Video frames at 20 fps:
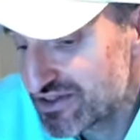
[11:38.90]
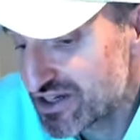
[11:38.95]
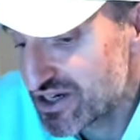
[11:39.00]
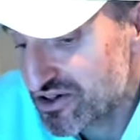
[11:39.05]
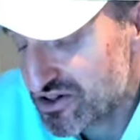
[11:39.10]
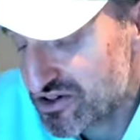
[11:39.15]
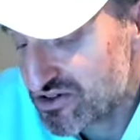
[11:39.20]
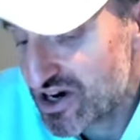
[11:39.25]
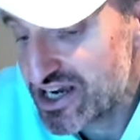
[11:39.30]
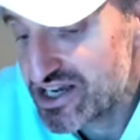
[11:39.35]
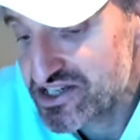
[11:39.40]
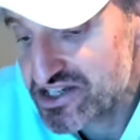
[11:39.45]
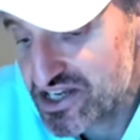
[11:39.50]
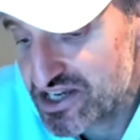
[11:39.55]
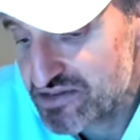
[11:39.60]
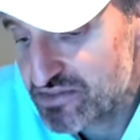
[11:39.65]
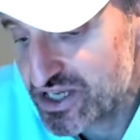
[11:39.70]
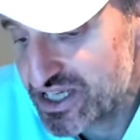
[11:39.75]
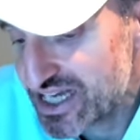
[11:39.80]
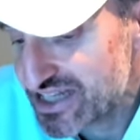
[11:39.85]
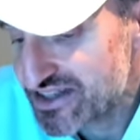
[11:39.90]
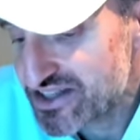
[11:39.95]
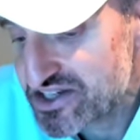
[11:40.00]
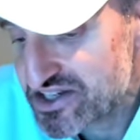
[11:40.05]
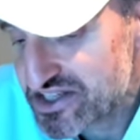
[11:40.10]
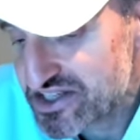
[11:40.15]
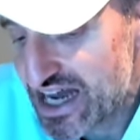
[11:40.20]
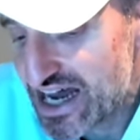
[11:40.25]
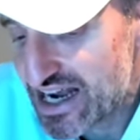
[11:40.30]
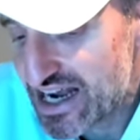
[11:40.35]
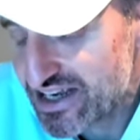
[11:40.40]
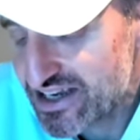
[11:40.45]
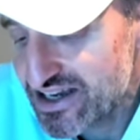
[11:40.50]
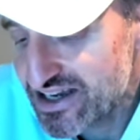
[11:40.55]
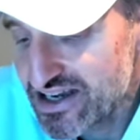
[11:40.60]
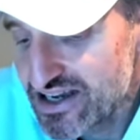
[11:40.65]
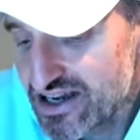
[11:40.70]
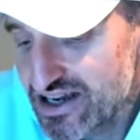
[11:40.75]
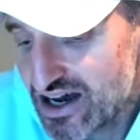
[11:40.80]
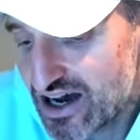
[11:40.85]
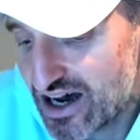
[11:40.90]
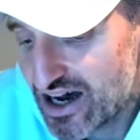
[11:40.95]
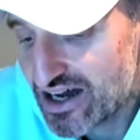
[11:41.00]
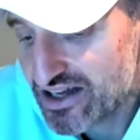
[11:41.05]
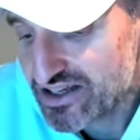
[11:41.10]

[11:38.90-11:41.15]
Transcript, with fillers: know, crazy, but yet the stock Uh,